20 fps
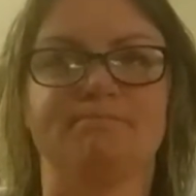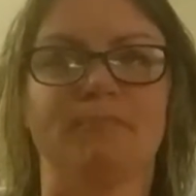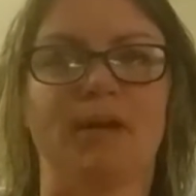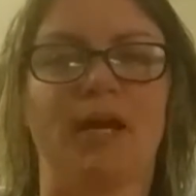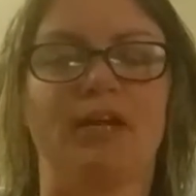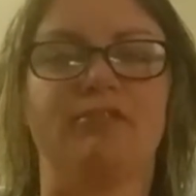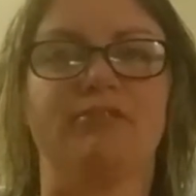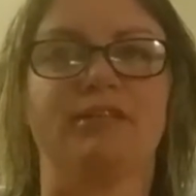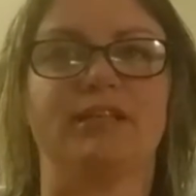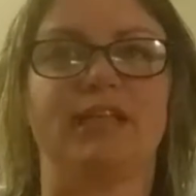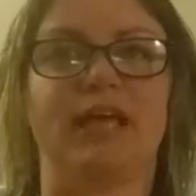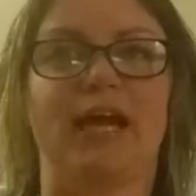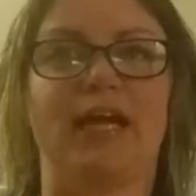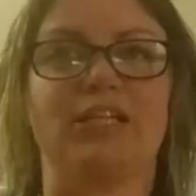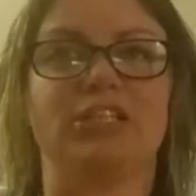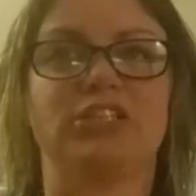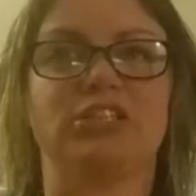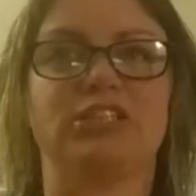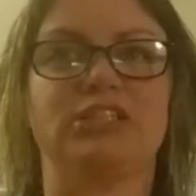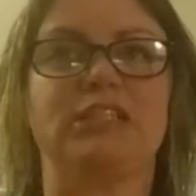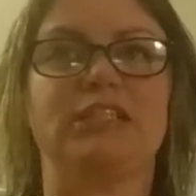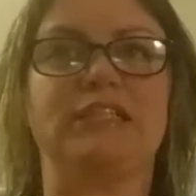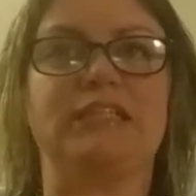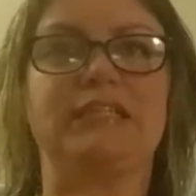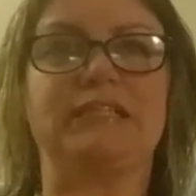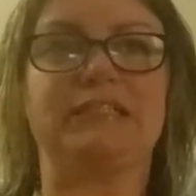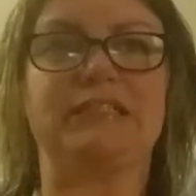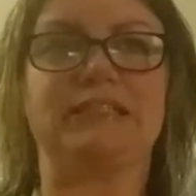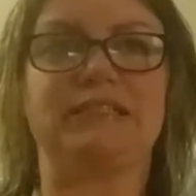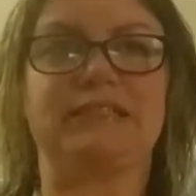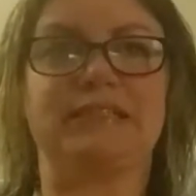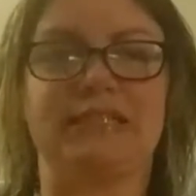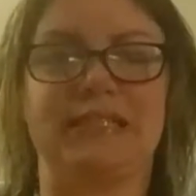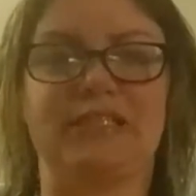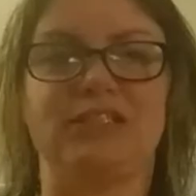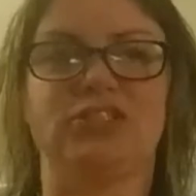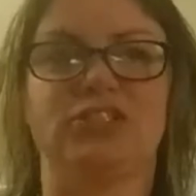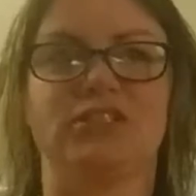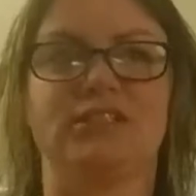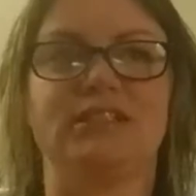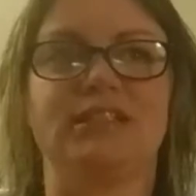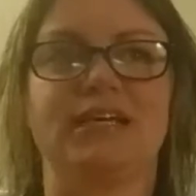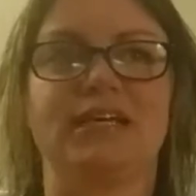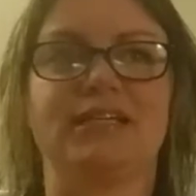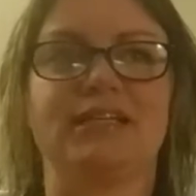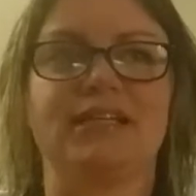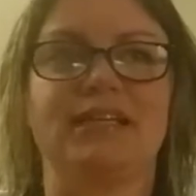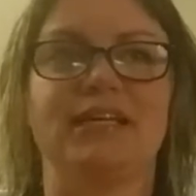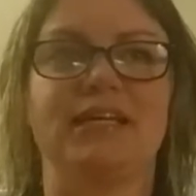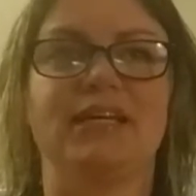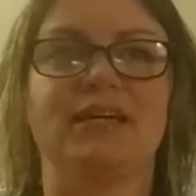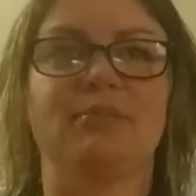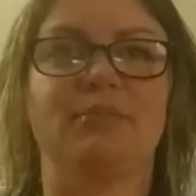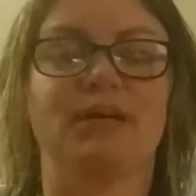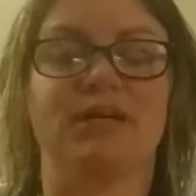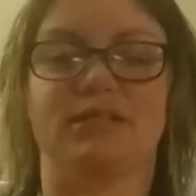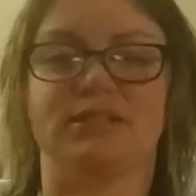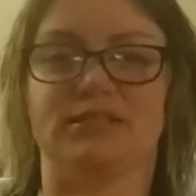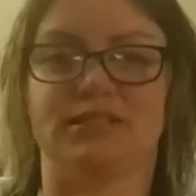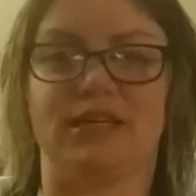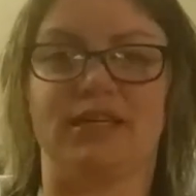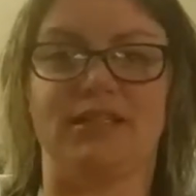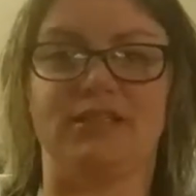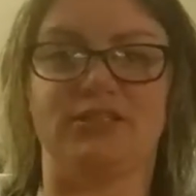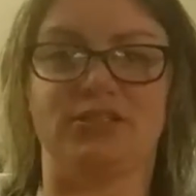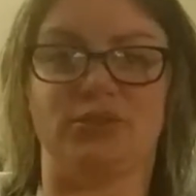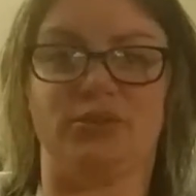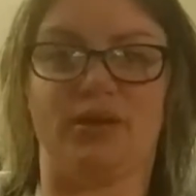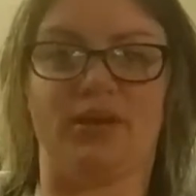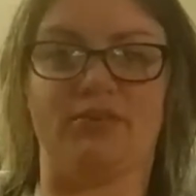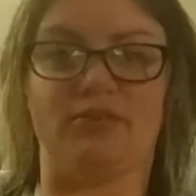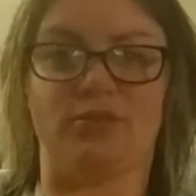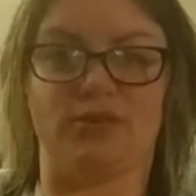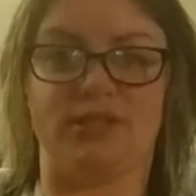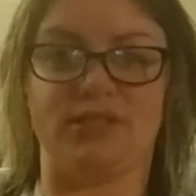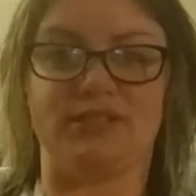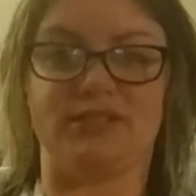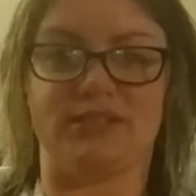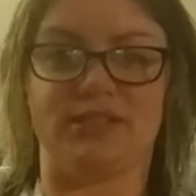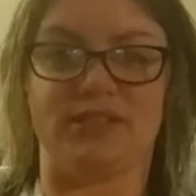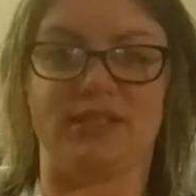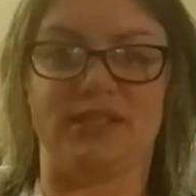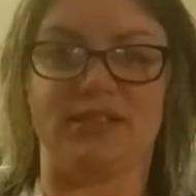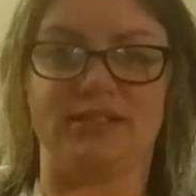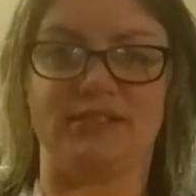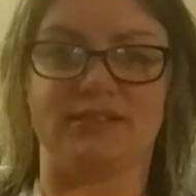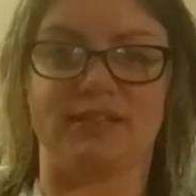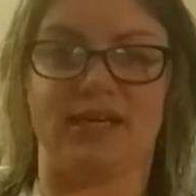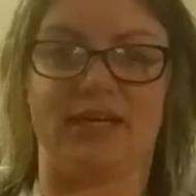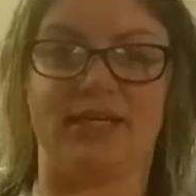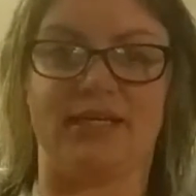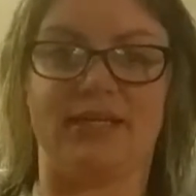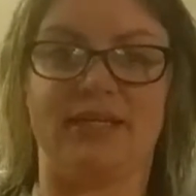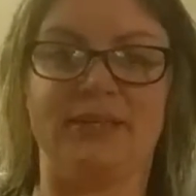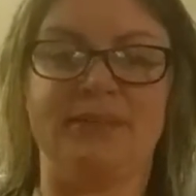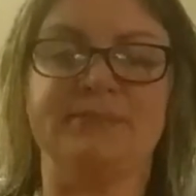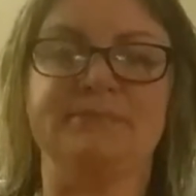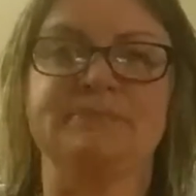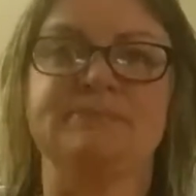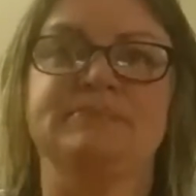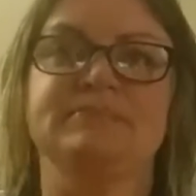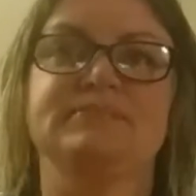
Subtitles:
My relaxation technique, because I do have crazy anxiety,